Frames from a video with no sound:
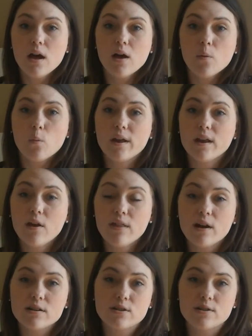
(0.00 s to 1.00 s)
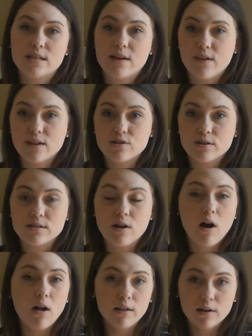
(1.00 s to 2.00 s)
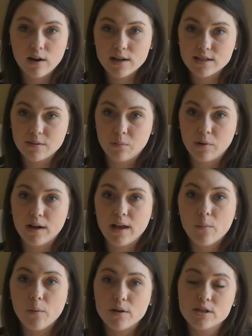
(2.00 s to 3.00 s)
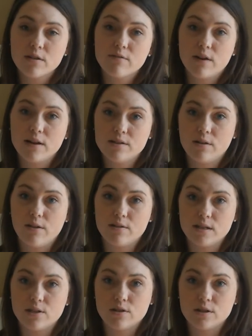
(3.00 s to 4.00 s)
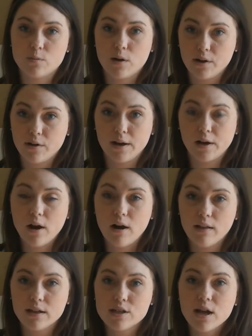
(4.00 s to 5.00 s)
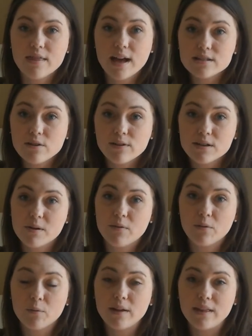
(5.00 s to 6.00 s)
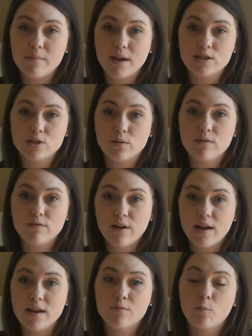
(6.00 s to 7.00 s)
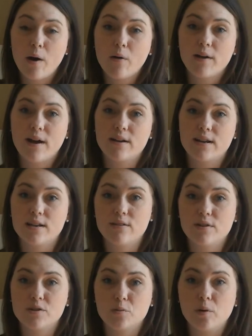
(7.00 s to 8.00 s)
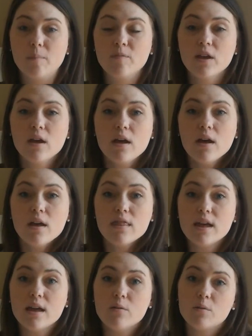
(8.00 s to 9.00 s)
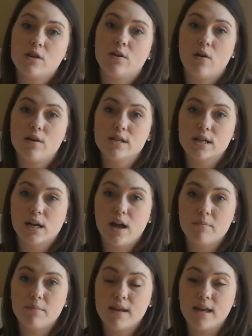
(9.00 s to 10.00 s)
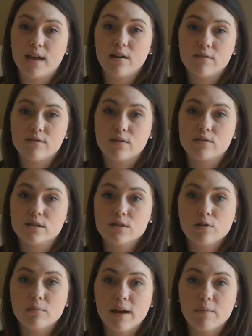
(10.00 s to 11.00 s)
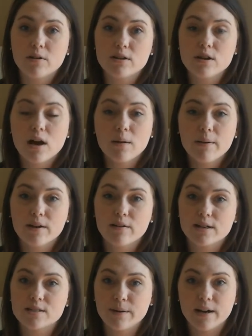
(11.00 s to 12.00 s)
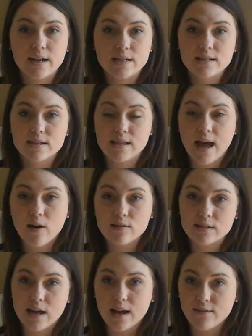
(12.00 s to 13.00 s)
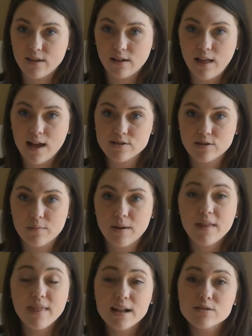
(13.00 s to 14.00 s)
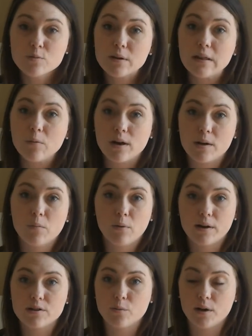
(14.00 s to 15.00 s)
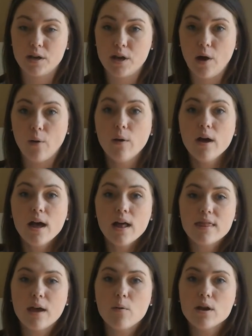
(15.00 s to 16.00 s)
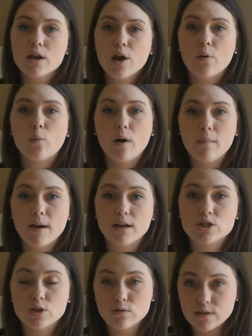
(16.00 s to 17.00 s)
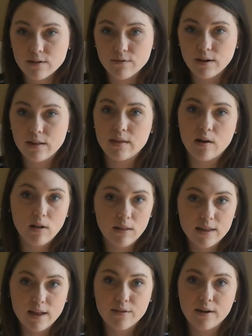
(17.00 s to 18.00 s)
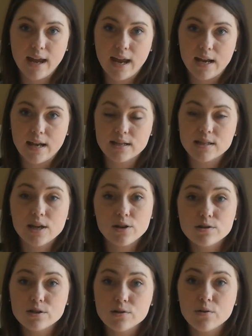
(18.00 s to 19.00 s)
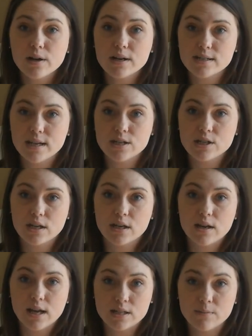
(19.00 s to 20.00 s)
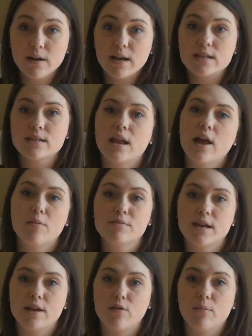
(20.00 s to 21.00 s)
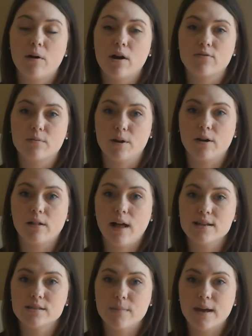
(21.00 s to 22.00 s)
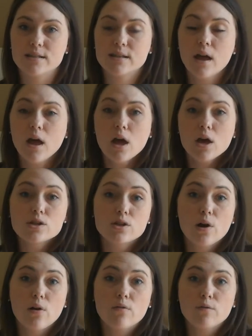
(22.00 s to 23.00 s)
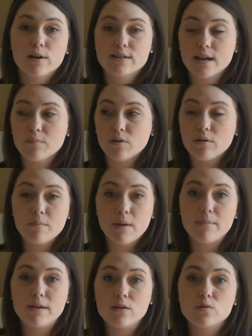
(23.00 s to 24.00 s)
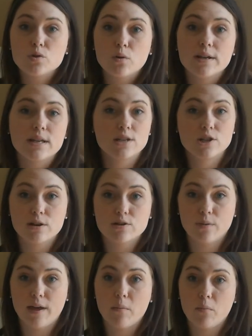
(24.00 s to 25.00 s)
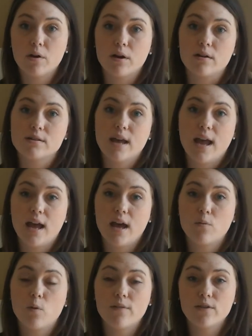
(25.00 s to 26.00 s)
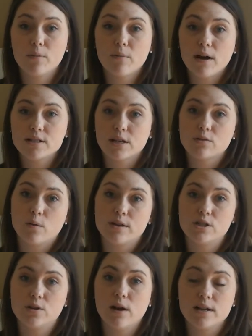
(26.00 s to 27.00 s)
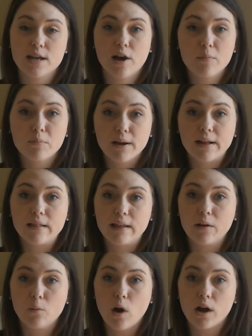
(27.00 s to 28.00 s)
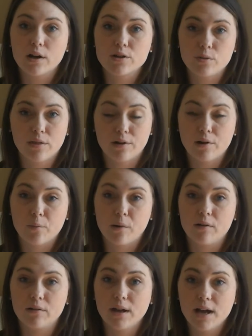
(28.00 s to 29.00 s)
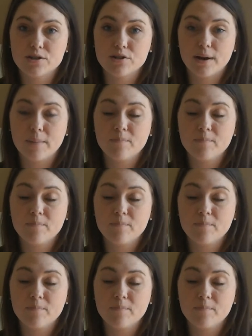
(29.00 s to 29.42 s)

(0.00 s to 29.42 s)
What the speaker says: We know that our students have interests all across the board, and we want you to foster those interests while you're in college. That's going to be what really makes you a fun, well-rounded individual. Then, when you go into company interviews, you'll be able to talk about your experiences outside of the classroom, and that's really what employers want to know. They want to know what makes you different than all of the other candidates, and your student organization experience can help set you apart from your classmates. So, for example, maybe you joined Engineers Without Borders, and one of your projects was you got to help bring clean water to a third world country.